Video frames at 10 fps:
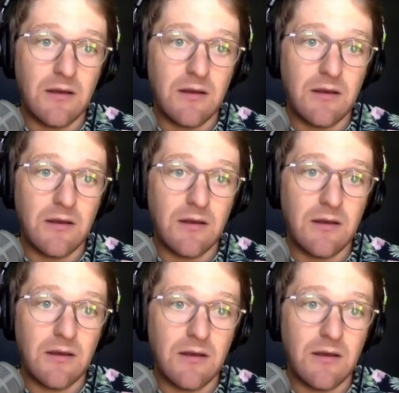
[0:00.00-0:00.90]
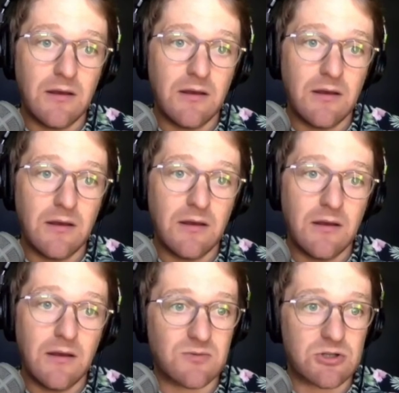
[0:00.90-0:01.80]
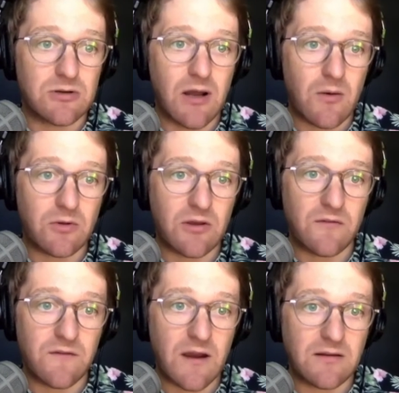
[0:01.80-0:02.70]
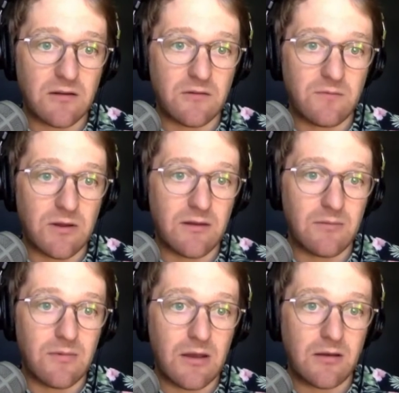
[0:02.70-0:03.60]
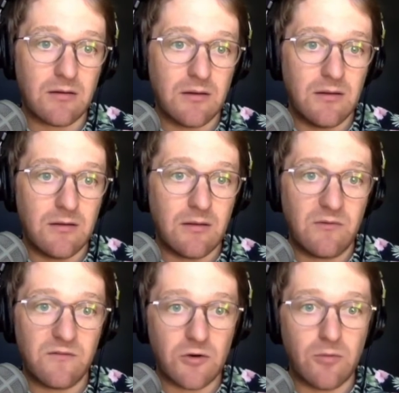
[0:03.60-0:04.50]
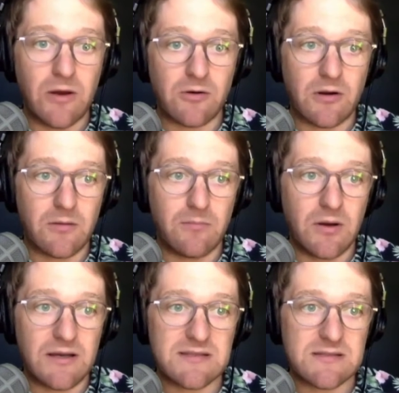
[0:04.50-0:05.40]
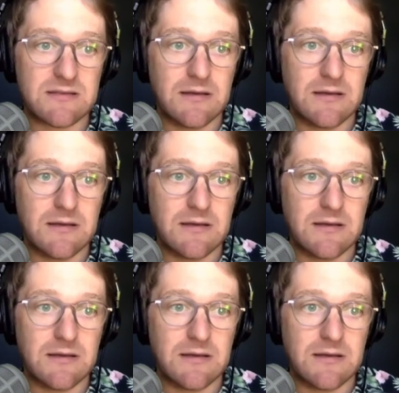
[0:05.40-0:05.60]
They've been using dust masks, which are not really effective, but they make them feel better on the bus.